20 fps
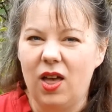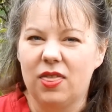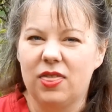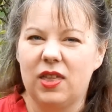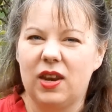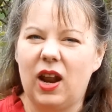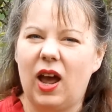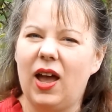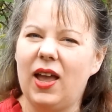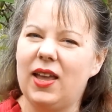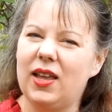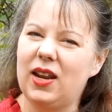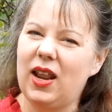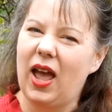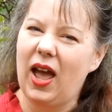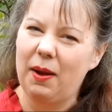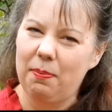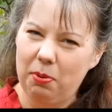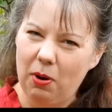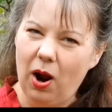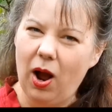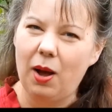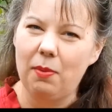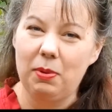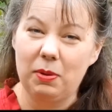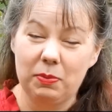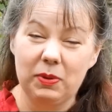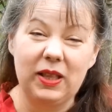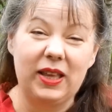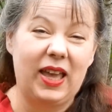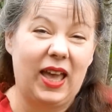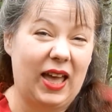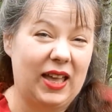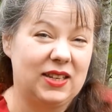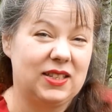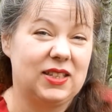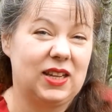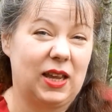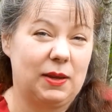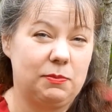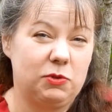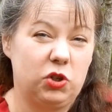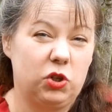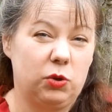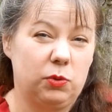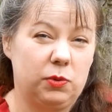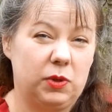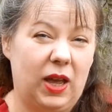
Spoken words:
that I had probably had type 2